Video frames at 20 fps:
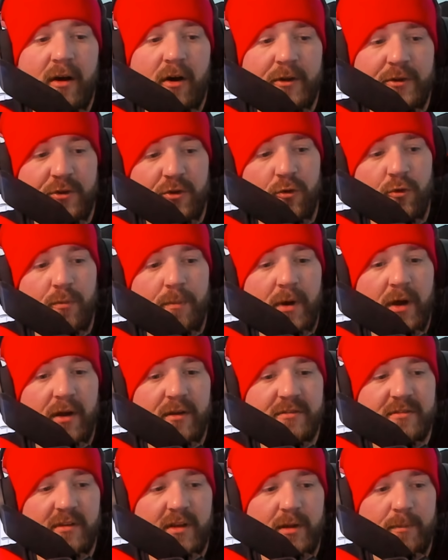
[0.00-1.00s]
I do
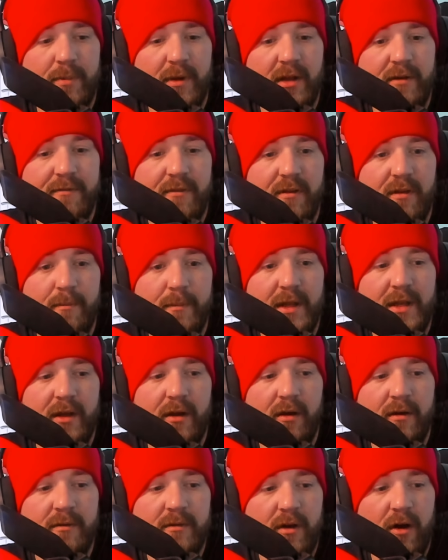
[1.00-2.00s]
personally believe that the
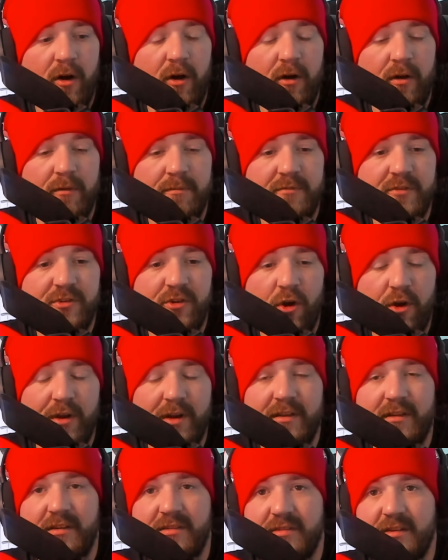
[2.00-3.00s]
media are
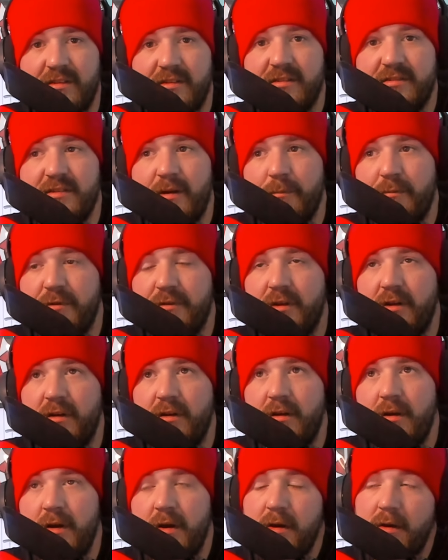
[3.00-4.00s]
turning this into something,